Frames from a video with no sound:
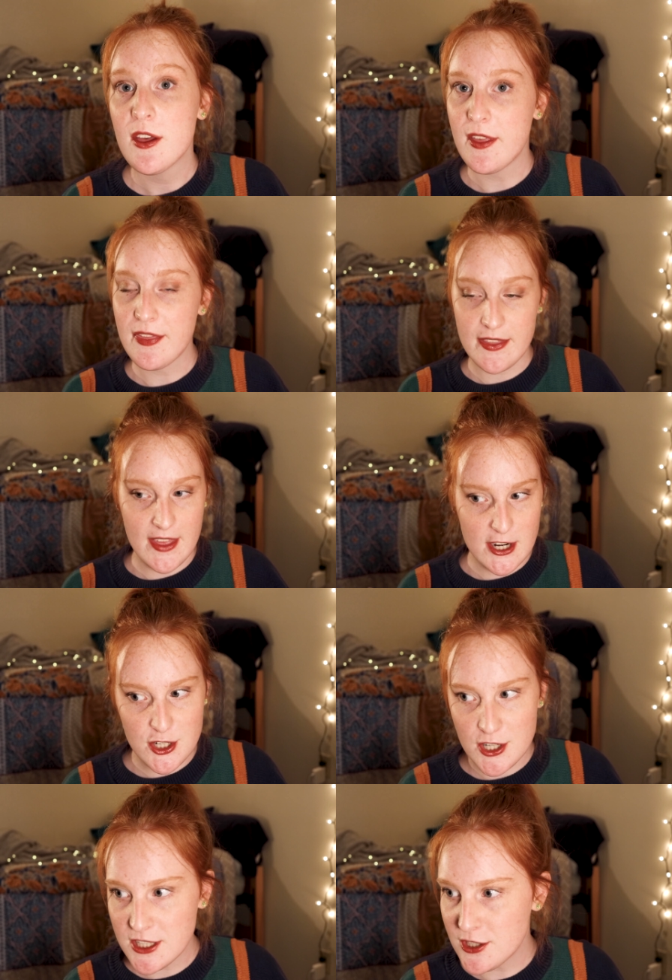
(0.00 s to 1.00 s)
that they then
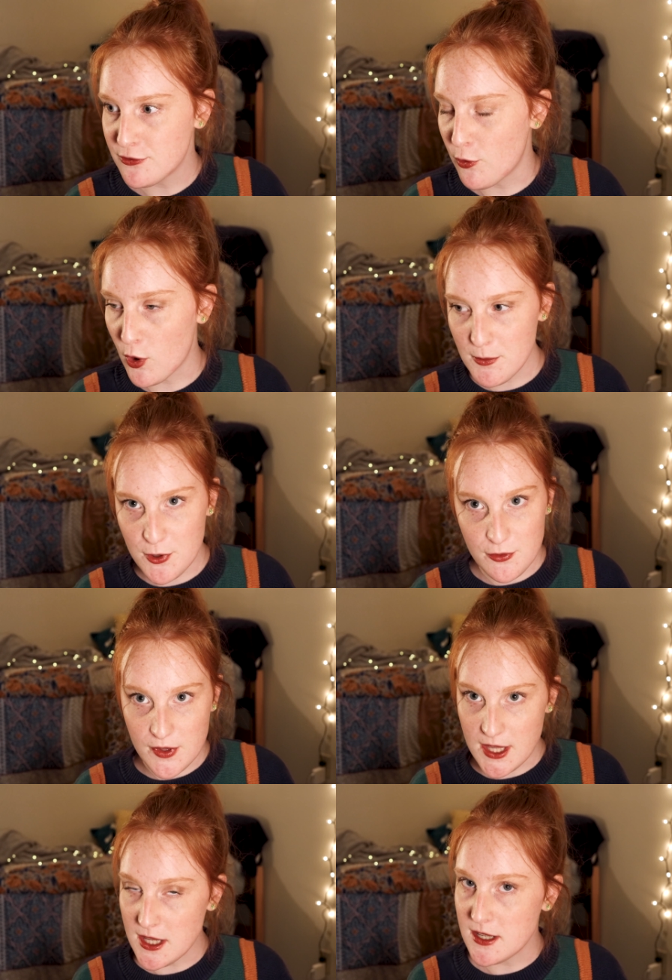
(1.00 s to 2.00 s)
turned into four
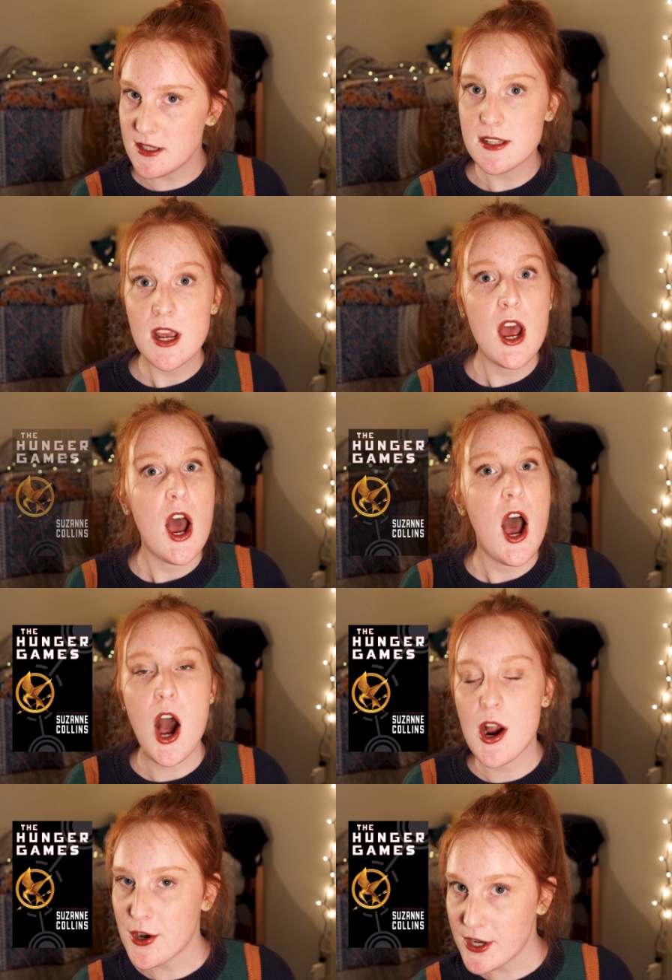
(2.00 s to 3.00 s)
movies,
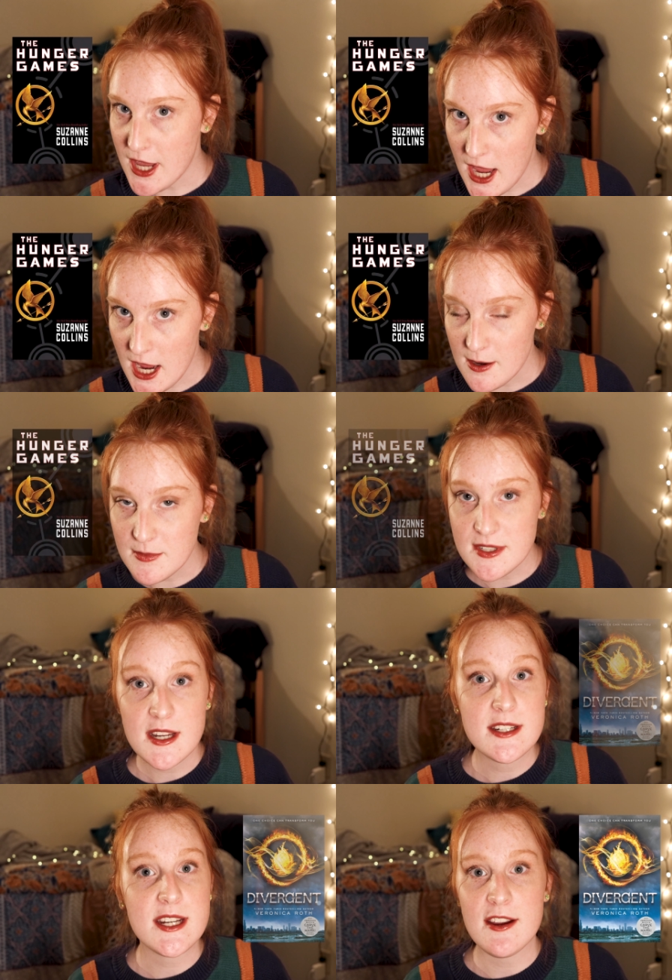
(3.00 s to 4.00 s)
Hunger Games,
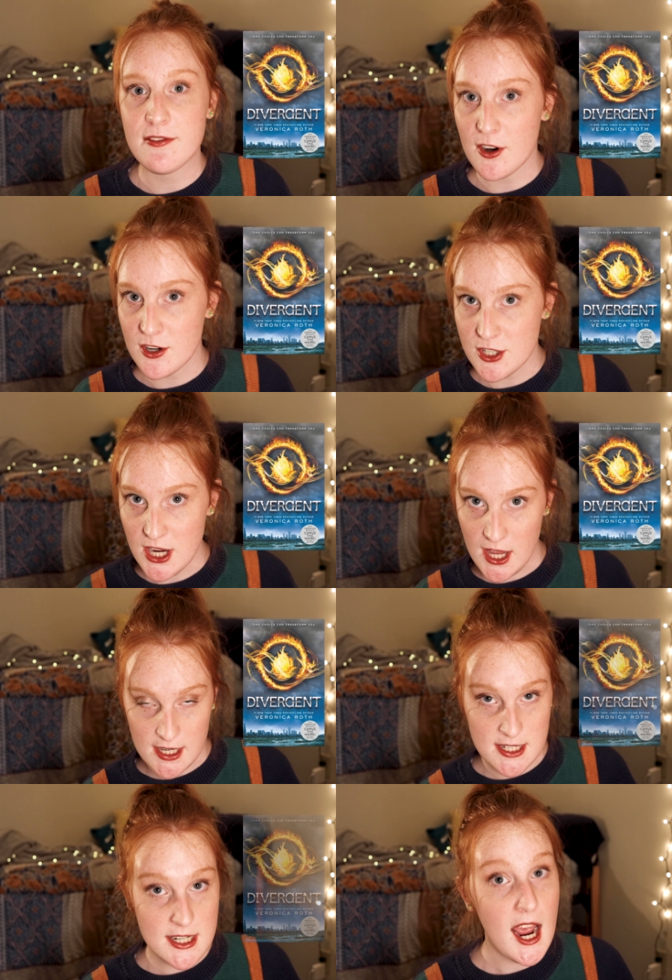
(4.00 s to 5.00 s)

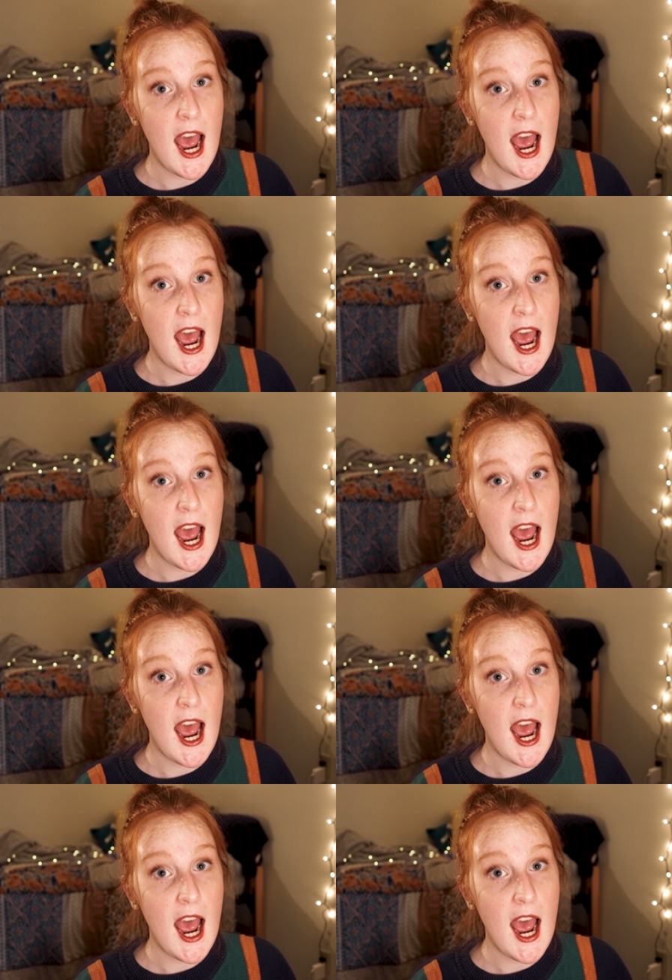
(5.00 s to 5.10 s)
Divergent.